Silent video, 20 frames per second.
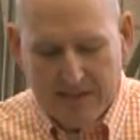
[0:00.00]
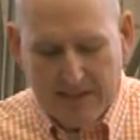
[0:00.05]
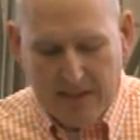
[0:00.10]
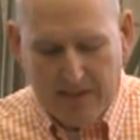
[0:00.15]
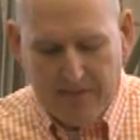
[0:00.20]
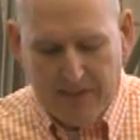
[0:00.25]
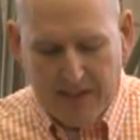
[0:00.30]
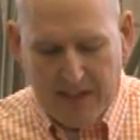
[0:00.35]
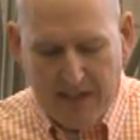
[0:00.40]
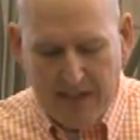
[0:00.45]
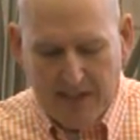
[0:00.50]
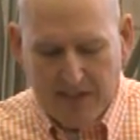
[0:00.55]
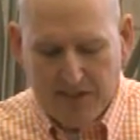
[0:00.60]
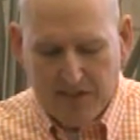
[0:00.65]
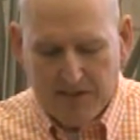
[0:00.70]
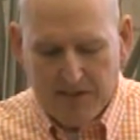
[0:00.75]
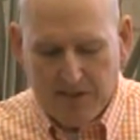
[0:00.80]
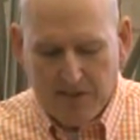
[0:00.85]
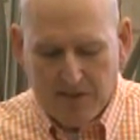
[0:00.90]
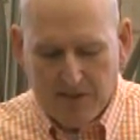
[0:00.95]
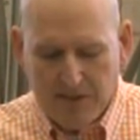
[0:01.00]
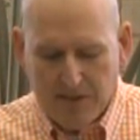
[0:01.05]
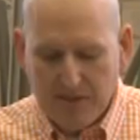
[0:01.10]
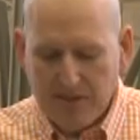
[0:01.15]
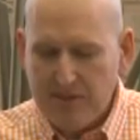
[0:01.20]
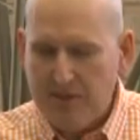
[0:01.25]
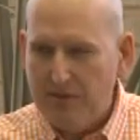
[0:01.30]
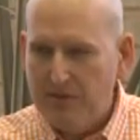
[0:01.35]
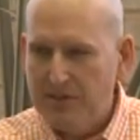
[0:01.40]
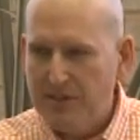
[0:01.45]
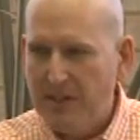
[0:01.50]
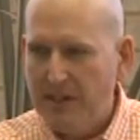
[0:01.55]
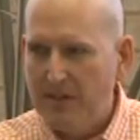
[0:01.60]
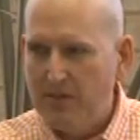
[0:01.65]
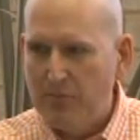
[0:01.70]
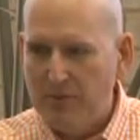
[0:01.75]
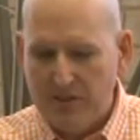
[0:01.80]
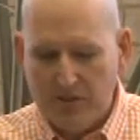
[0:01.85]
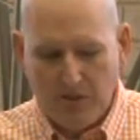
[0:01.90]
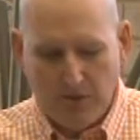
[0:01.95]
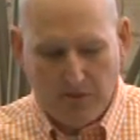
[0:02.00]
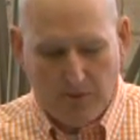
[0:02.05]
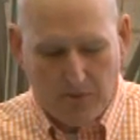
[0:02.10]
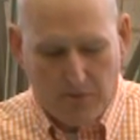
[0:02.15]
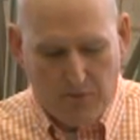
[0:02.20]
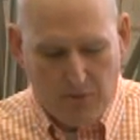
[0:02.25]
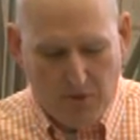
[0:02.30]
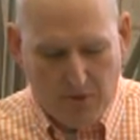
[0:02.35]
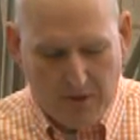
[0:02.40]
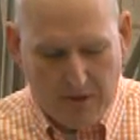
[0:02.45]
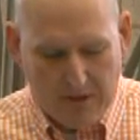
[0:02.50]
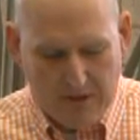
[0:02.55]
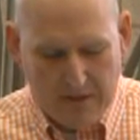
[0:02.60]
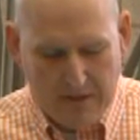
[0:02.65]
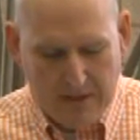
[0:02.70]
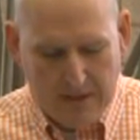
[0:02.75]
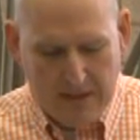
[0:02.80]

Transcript: identification usually associated with total war.